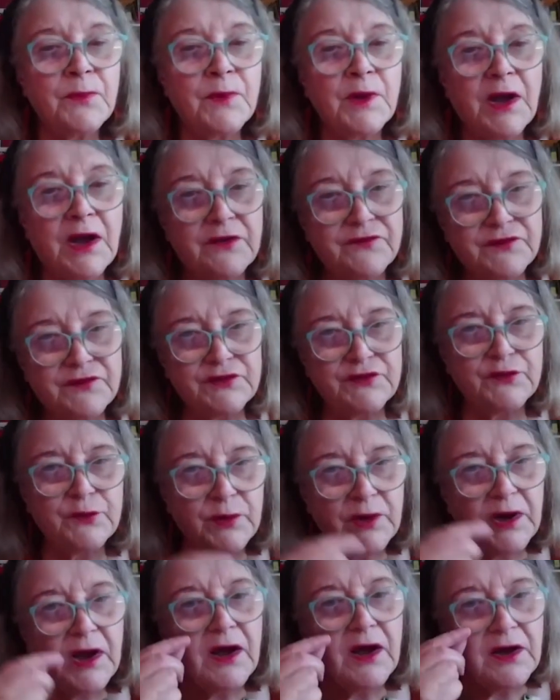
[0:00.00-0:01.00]
after
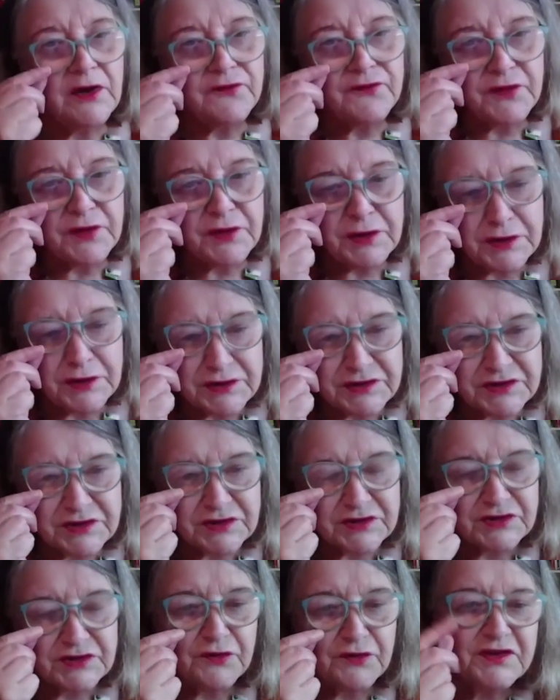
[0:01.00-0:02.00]
2.5 years.
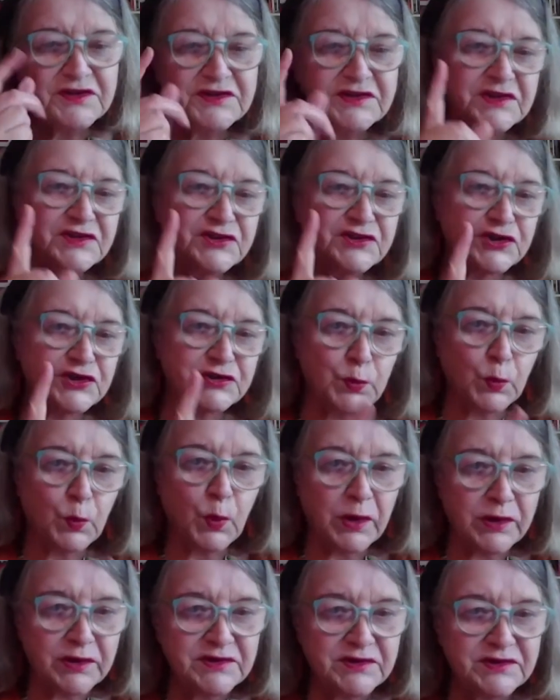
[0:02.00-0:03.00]
So this is just
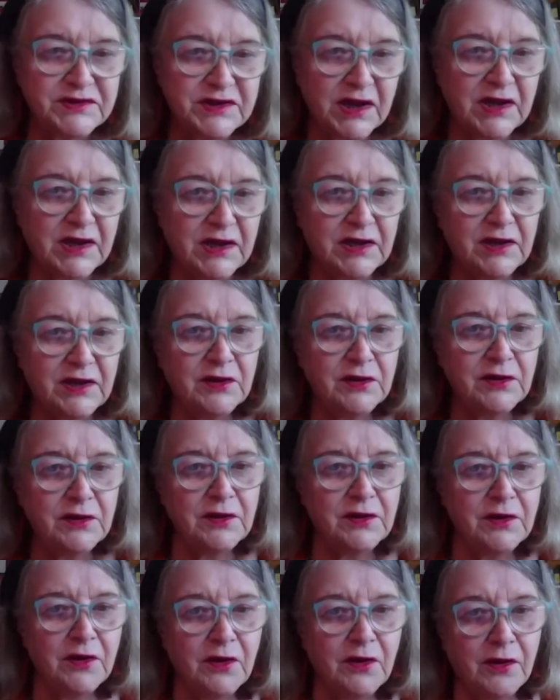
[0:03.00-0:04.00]
one day
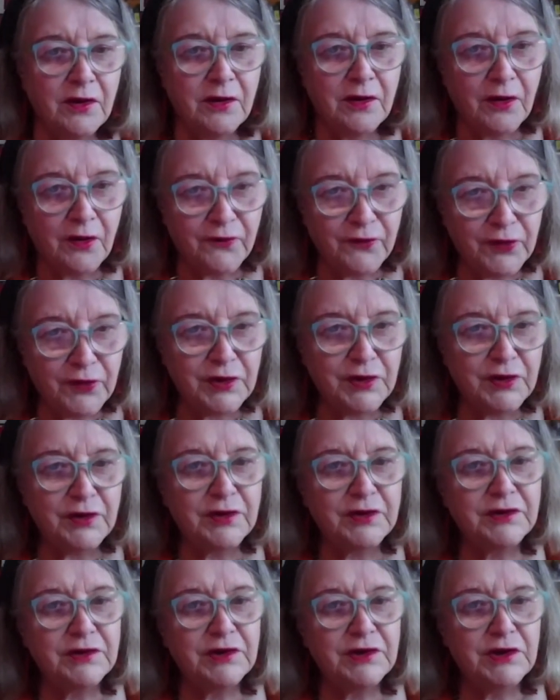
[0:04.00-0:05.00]
of
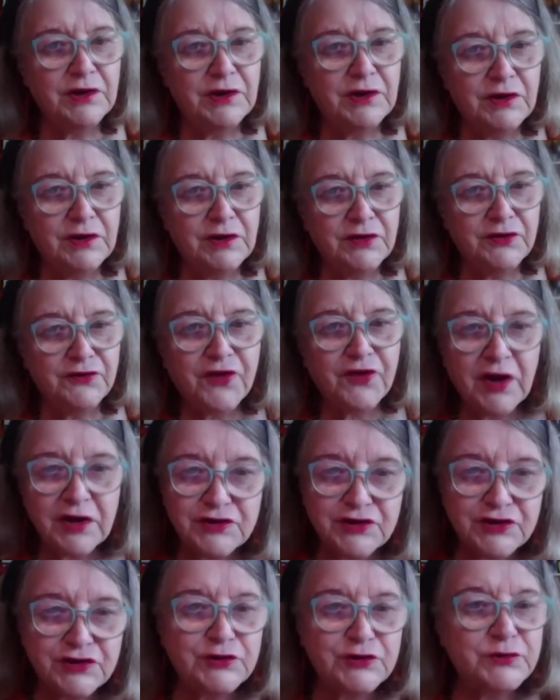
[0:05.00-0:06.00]
her trying
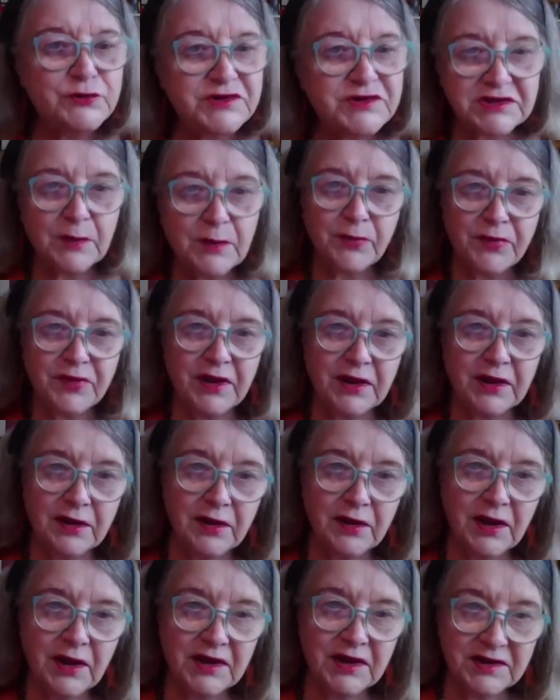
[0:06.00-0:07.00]
to do something
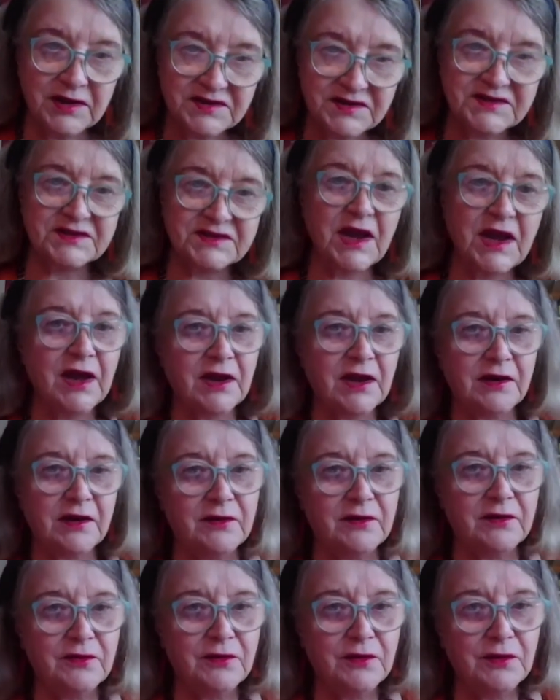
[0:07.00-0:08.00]
in a cell
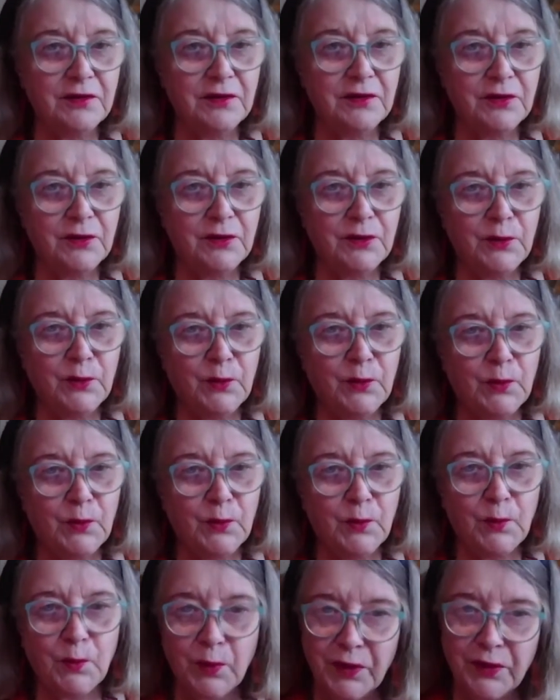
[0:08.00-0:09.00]

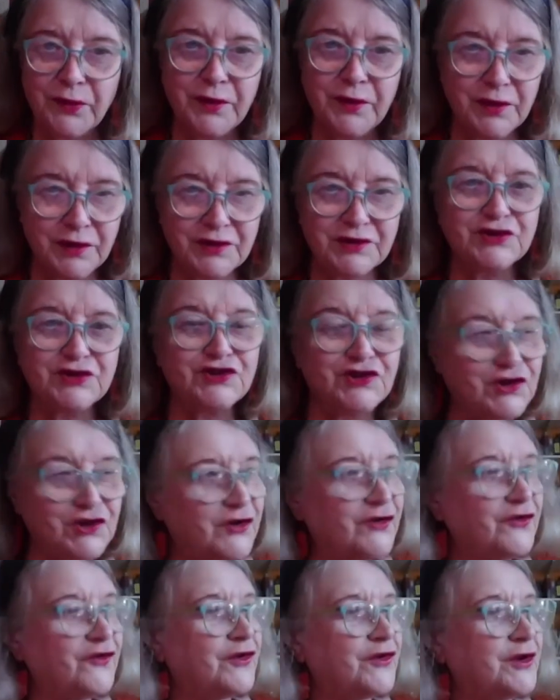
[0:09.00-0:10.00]
with her
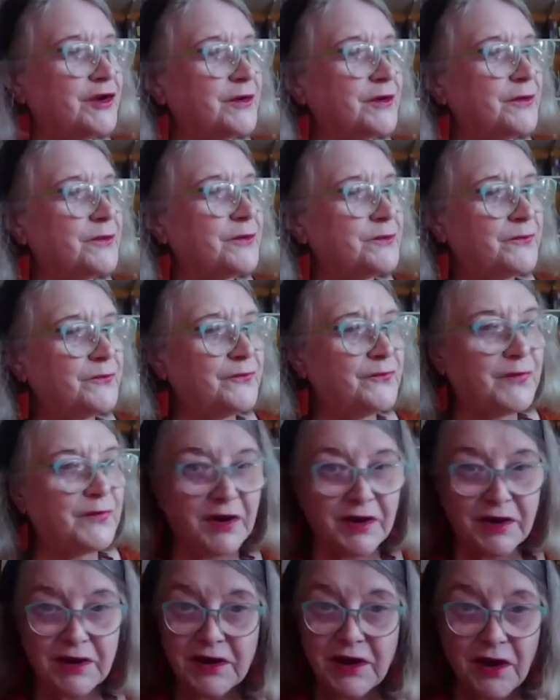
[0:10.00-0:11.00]
children,
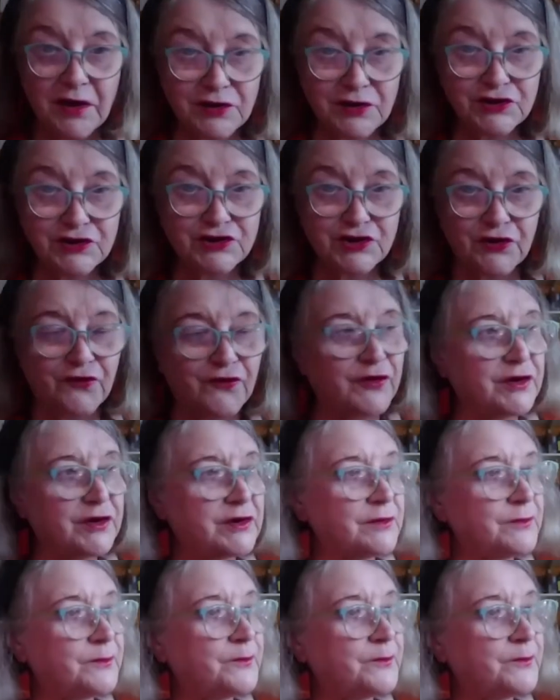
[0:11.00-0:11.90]
very young children.